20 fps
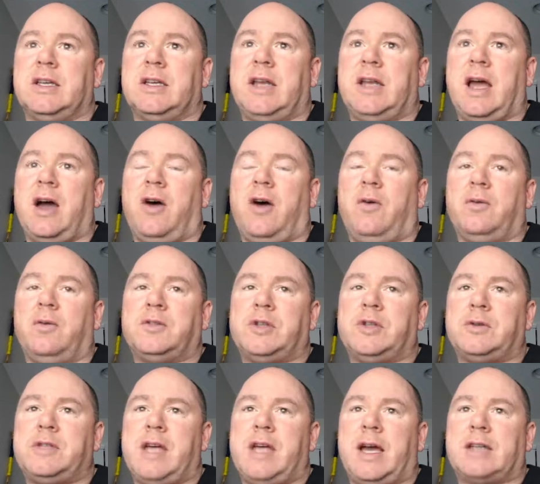Now,
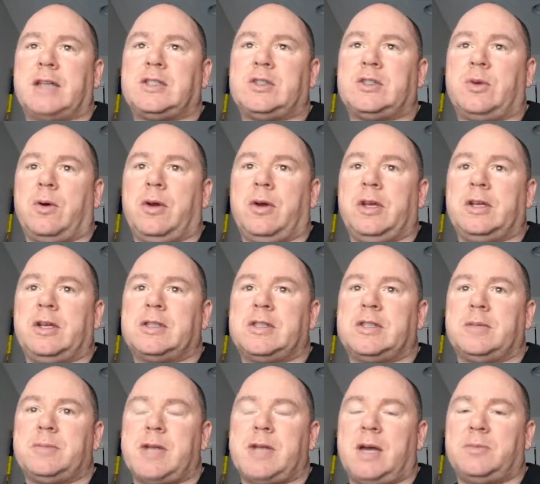Zotac store, you can
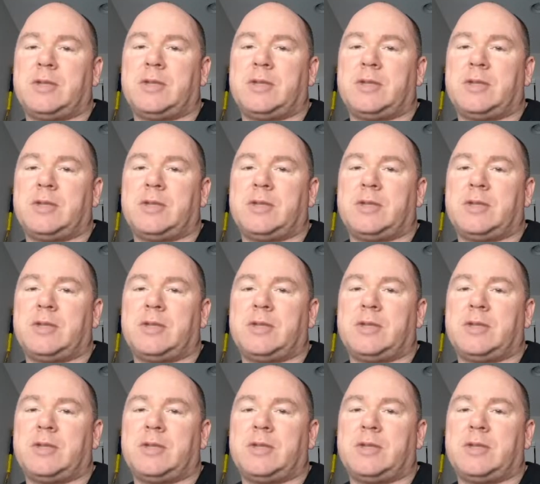sometimes